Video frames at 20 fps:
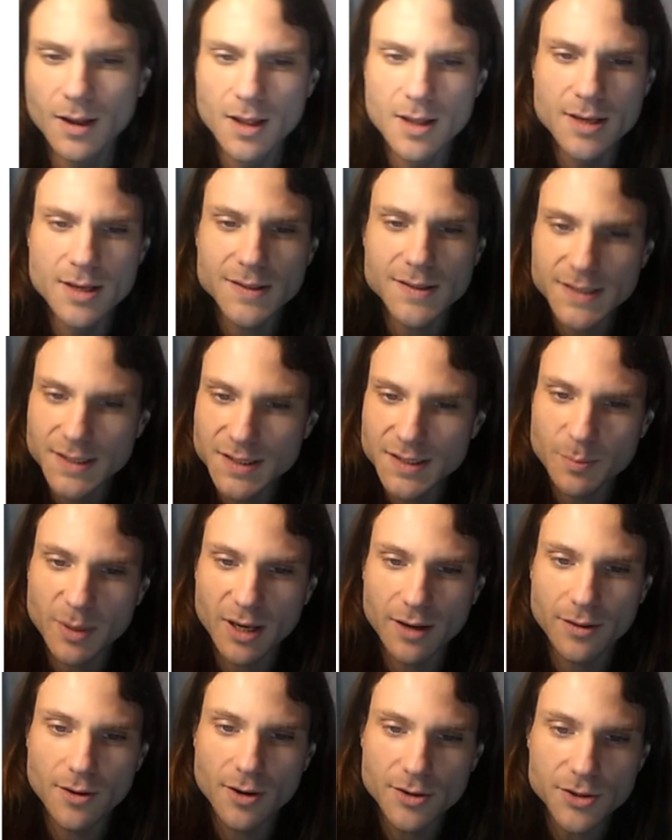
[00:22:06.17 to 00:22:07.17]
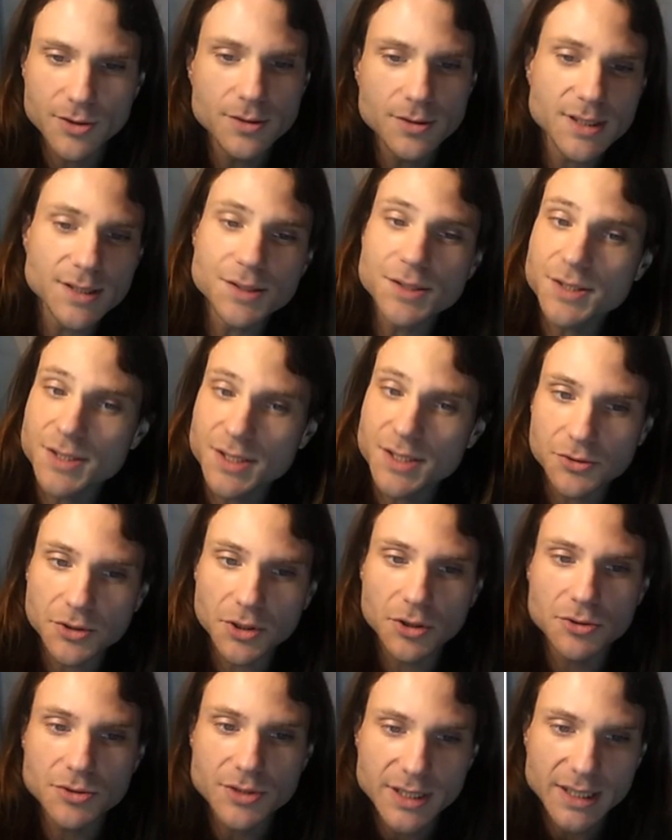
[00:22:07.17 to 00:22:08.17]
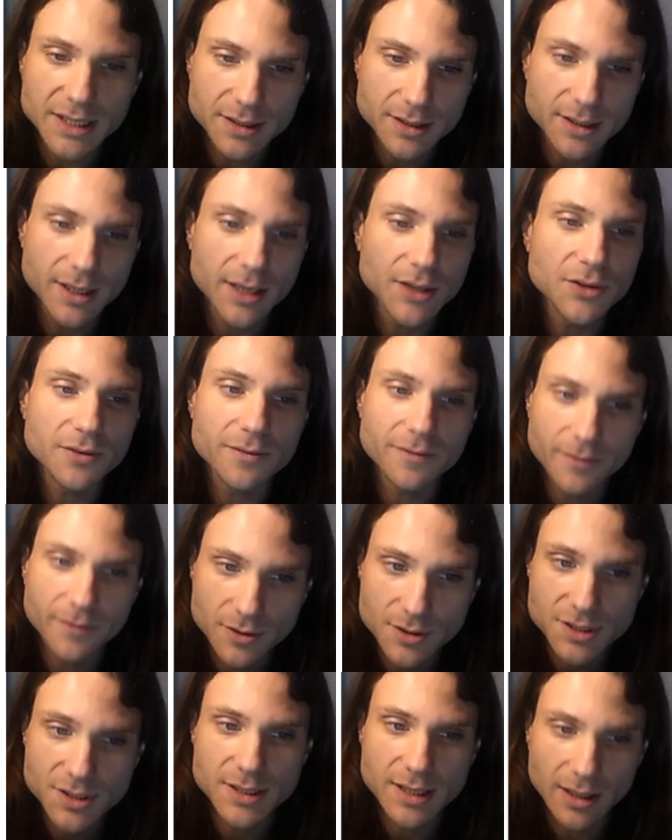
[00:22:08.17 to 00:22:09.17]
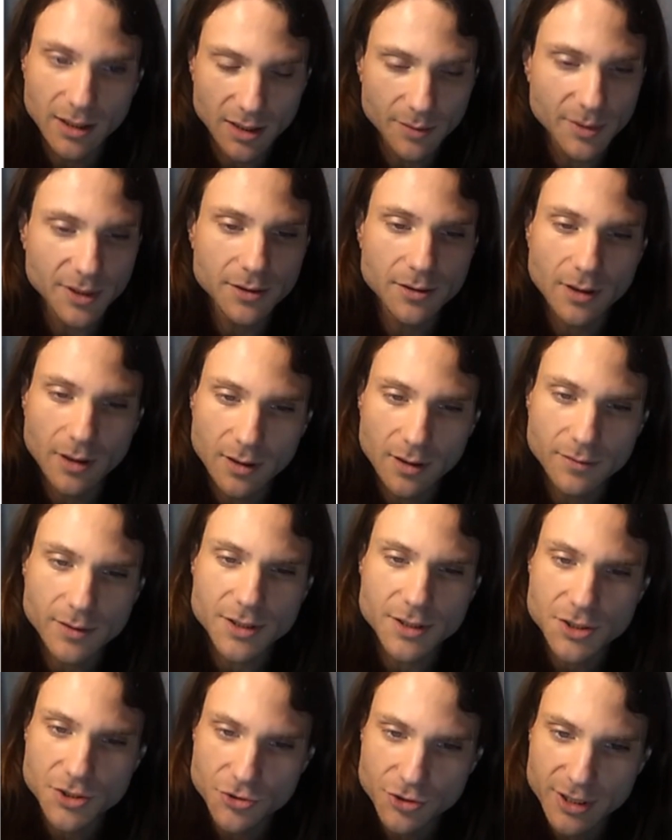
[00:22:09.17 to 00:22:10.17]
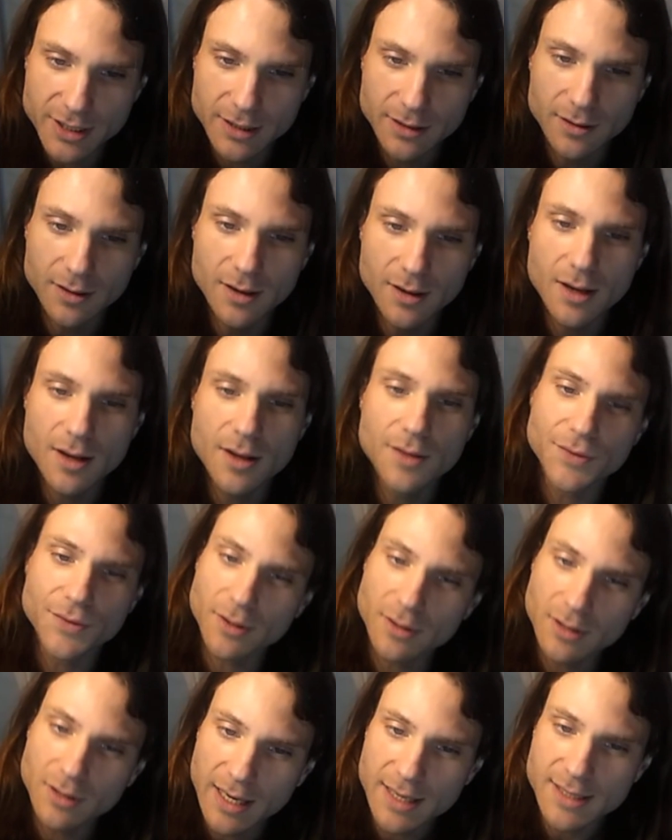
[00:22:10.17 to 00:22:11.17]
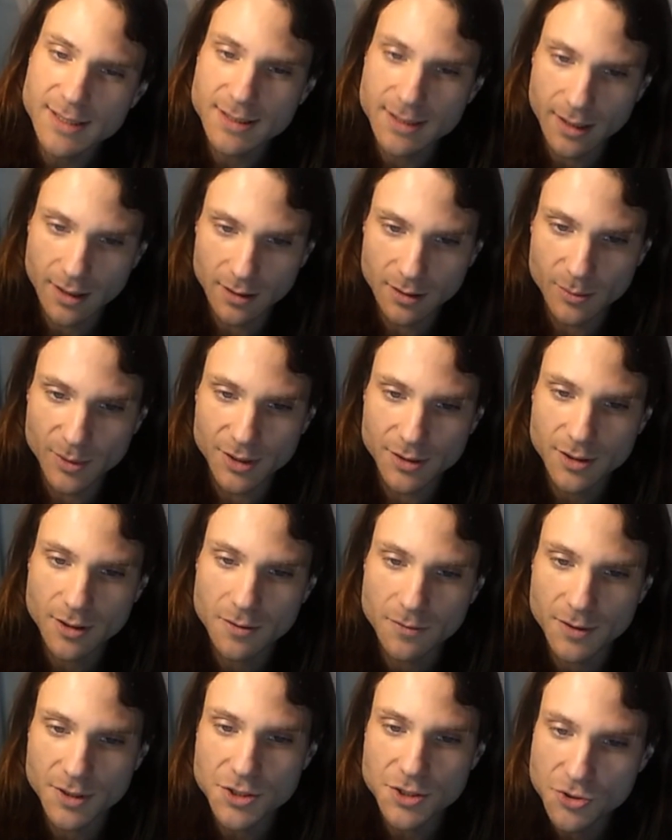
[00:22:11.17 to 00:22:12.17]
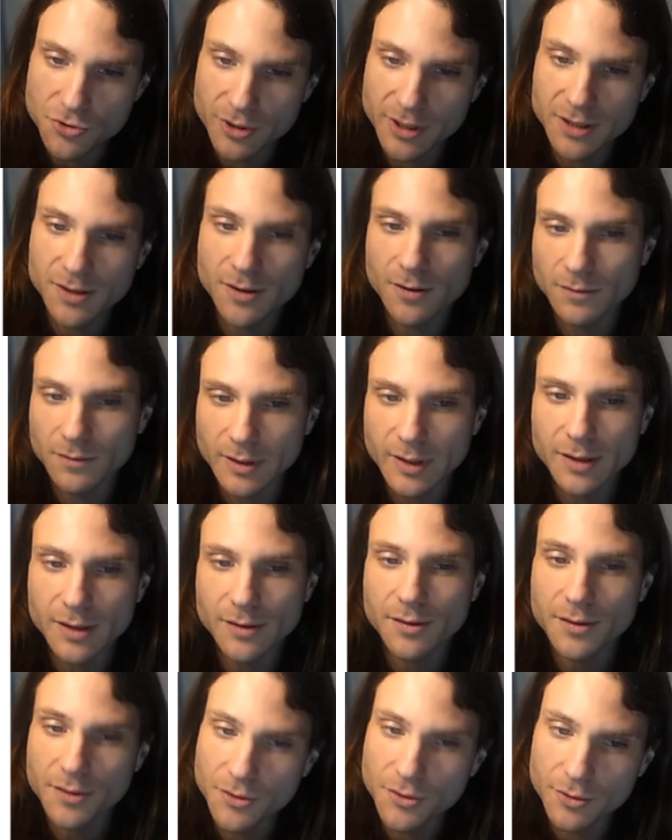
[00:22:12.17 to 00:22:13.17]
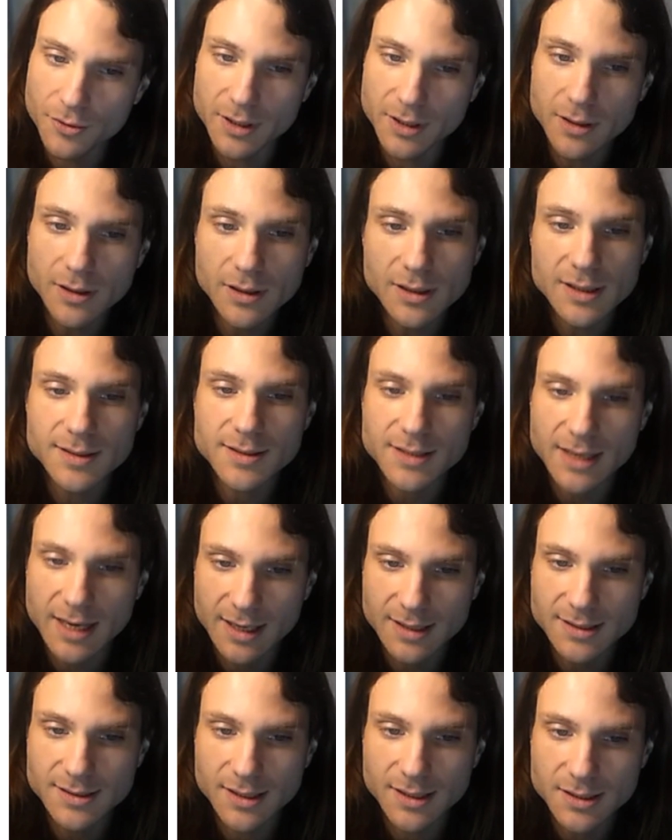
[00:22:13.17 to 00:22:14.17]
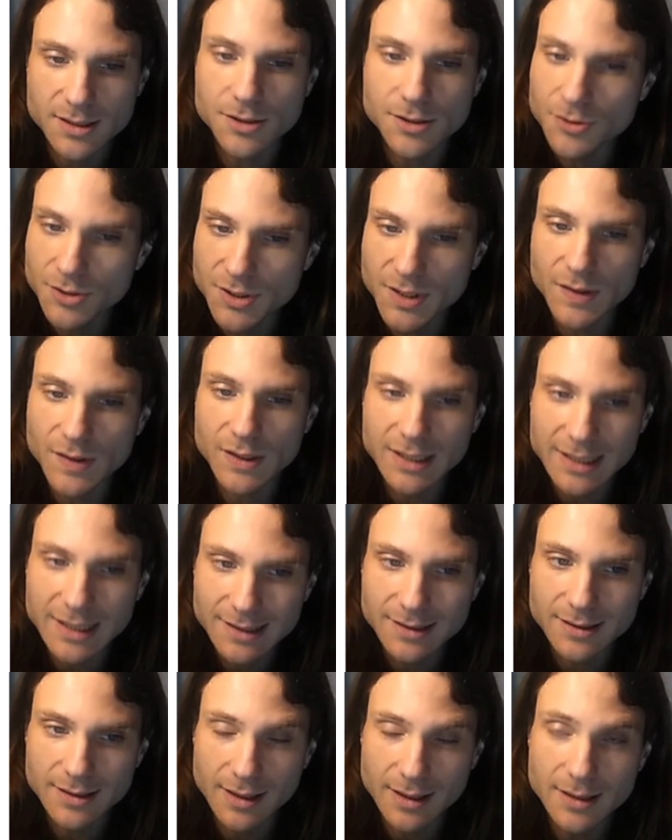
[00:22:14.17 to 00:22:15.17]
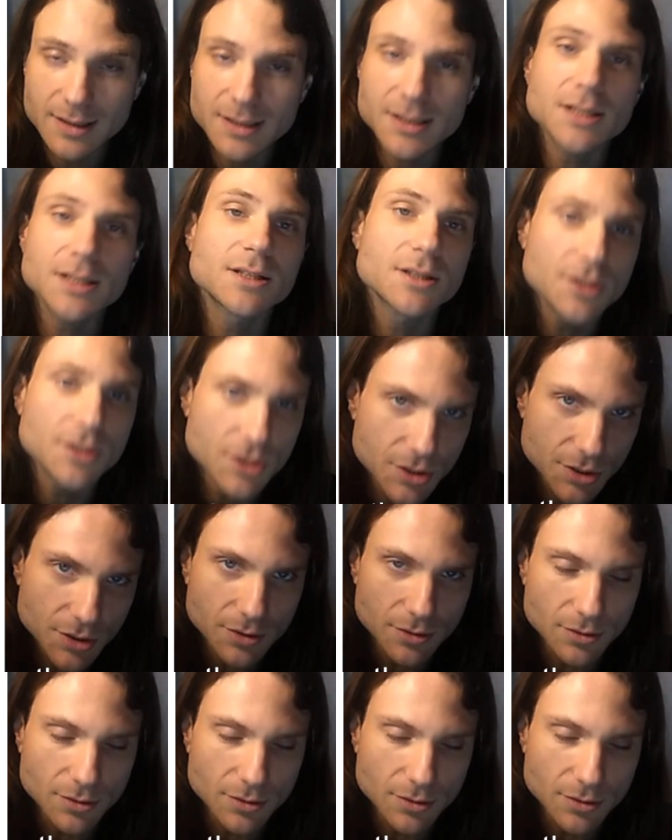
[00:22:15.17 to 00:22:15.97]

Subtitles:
Since Python uses 0 to indicate the first element of a string, the last element of a string of length 3 is accessed using the index 2.